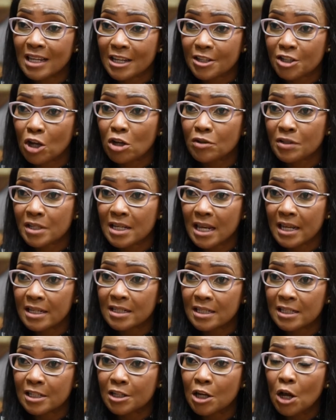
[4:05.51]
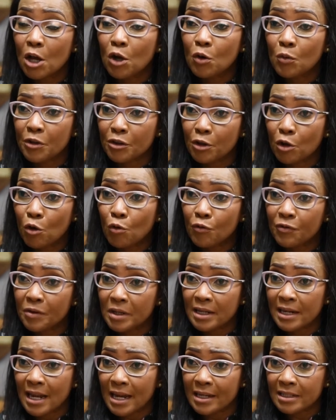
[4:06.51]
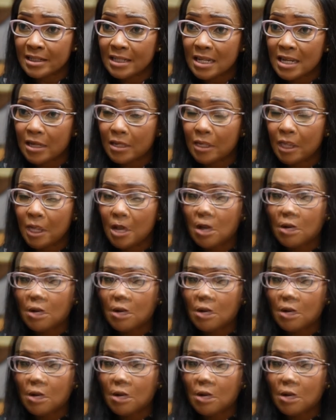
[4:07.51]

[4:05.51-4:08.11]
associated with COVID-19.